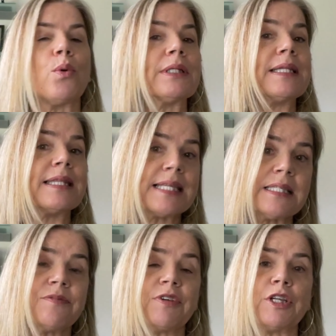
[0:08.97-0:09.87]
Well, in
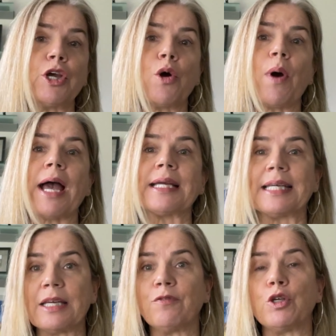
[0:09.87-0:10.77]
this video, I
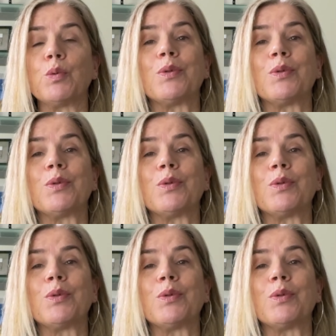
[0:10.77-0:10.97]
give you